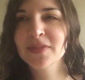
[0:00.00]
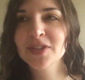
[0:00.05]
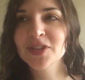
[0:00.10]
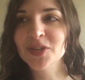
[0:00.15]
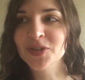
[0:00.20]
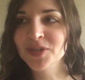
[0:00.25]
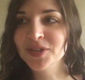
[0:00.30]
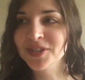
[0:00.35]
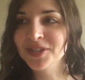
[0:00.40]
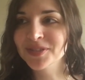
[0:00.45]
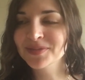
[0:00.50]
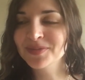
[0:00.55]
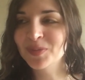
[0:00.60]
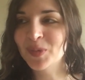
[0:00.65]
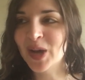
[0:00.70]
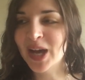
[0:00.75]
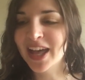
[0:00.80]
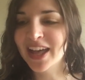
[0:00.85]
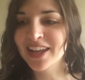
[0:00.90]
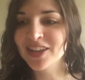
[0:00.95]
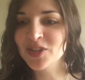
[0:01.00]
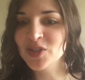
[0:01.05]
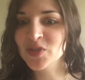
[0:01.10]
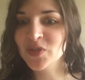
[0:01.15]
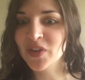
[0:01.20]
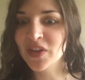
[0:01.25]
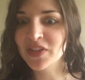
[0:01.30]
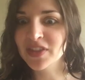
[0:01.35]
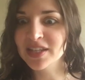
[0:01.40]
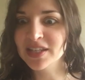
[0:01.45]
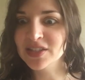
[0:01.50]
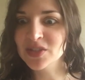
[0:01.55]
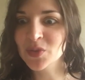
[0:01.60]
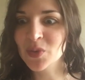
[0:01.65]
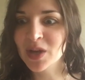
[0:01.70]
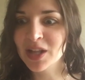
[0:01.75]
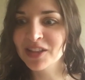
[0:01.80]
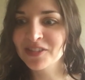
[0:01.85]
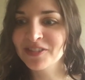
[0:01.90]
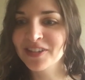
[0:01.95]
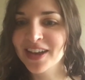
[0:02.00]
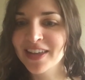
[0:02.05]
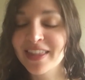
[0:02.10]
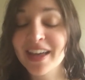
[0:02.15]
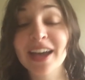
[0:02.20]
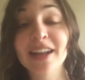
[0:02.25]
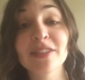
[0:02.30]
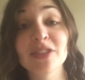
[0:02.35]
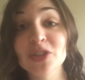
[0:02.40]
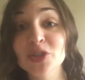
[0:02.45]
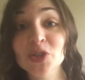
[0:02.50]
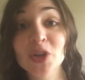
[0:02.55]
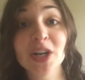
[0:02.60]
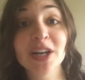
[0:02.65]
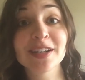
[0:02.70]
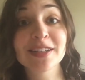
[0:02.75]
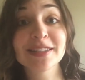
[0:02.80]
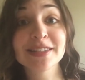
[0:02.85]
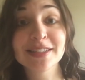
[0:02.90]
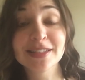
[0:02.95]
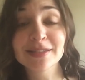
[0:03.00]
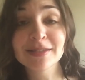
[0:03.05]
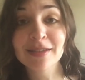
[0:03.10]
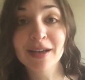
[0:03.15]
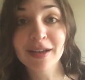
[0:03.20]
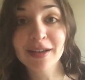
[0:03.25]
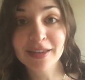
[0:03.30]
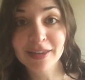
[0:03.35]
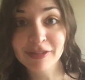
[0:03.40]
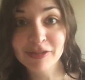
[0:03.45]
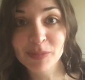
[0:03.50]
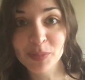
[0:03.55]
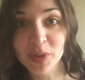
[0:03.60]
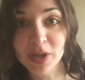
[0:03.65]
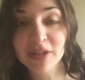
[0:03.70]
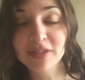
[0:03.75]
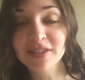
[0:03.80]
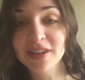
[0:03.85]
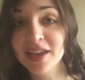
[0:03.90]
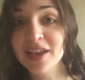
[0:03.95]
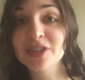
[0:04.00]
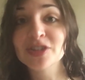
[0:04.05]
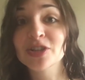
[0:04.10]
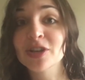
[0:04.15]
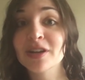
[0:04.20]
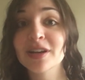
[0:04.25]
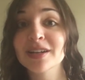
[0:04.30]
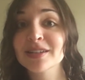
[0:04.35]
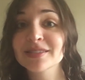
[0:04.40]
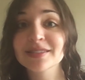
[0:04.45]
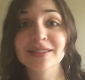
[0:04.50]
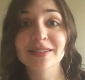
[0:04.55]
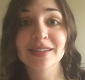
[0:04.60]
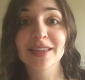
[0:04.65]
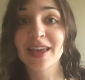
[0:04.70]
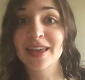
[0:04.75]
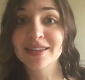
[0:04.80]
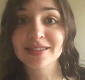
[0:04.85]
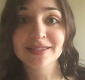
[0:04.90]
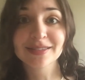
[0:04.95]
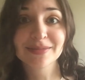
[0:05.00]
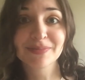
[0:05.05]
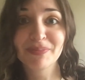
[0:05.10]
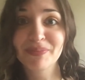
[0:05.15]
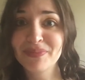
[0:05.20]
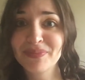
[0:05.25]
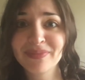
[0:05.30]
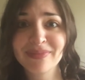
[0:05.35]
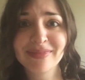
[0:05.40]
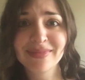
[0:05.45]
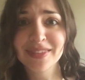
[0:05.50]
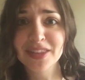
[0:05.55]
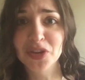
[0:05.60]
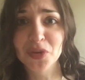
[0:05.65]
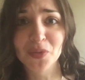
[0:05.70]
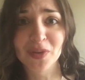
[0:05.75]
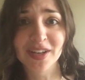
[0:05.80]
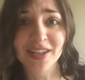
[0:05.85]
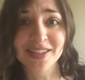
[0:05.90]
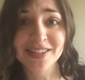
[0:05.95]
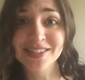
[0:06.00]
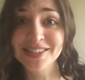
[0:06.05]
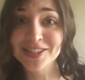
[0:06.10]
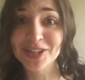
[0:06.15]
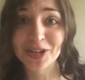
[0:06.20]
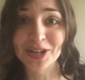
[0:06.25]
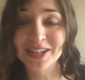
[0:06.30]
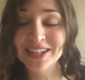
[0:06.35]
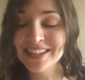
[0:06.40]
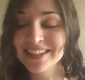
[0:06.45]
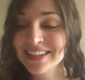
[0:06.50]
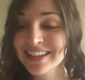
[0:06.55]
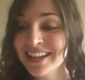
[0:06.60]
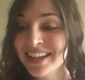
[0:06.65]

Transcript: Don't know why, I just felt the need to qualify that. The dog did not give birth to hedgehogs, in case you were concerned.